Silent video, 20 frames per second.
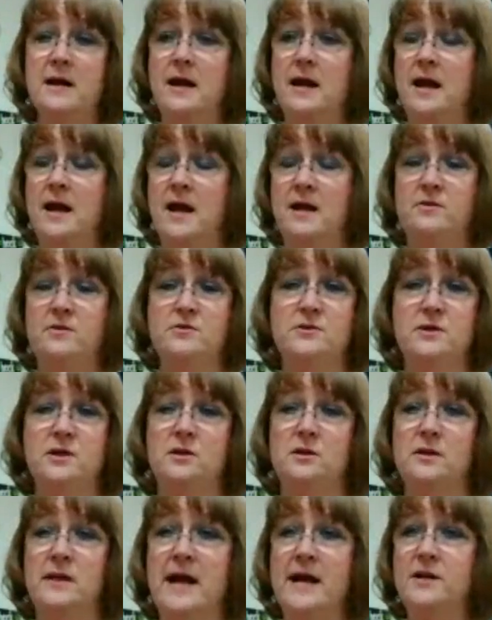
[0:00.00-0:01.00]
And there's a
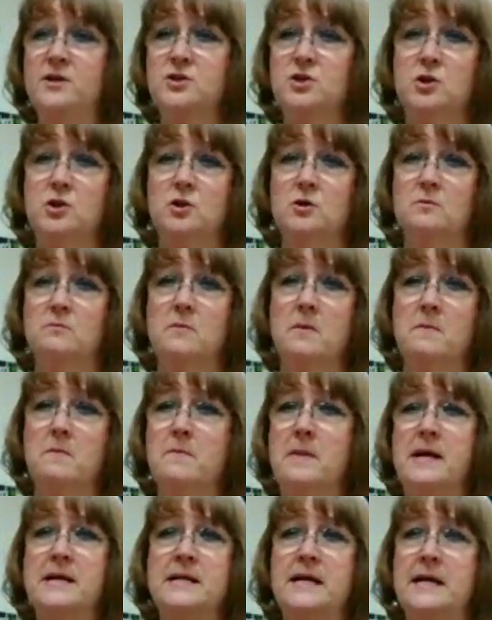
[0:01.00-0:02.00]
lecture
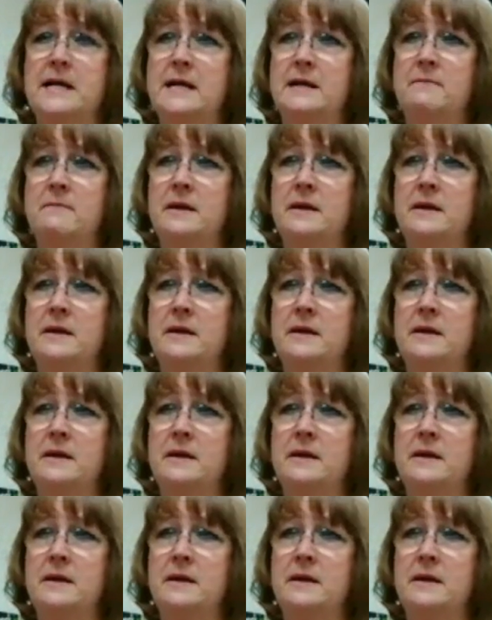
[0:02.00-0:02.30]
Monday.